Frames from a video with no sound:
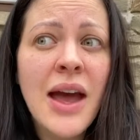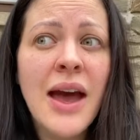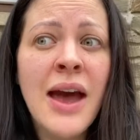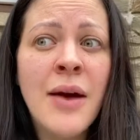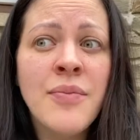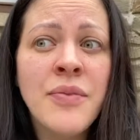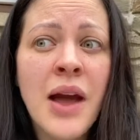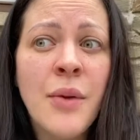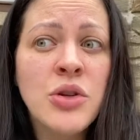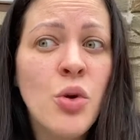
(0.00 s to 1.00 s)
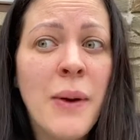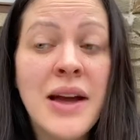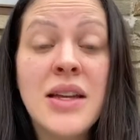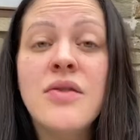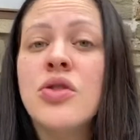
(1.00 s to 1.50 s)
I would go
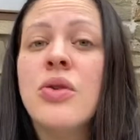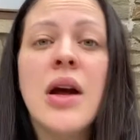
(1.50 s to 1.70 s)
back and even do it